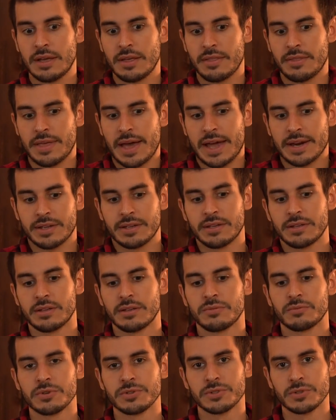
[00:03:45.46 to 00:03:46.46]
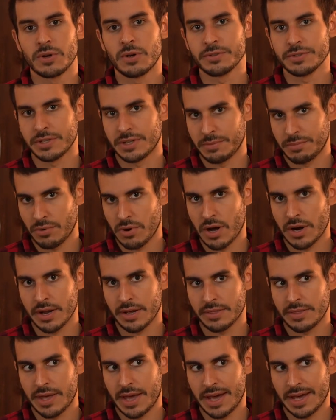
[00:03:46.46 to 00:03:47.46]
that can result in a
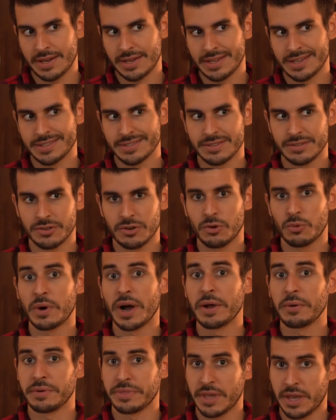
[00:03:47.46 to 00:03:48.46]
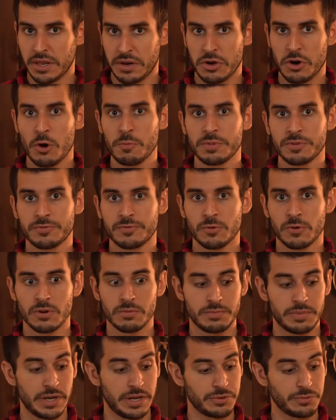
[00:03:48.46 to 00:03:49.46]
product that isn't quite what they had hoped
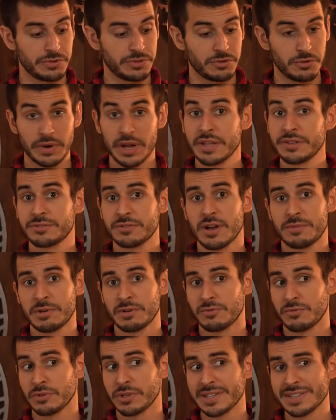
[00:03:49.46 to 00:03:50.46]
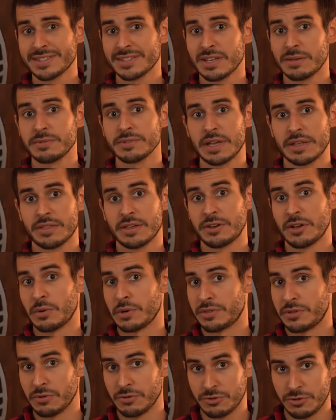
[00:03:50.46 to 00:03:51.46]
for. But with Strand, it really seems like they know
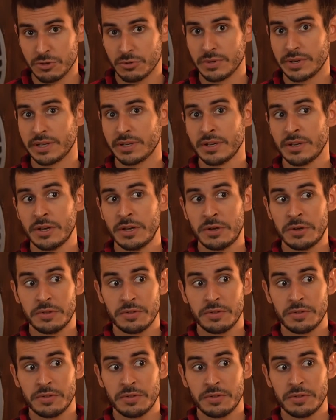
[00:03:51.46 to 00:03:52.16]
what they're doing.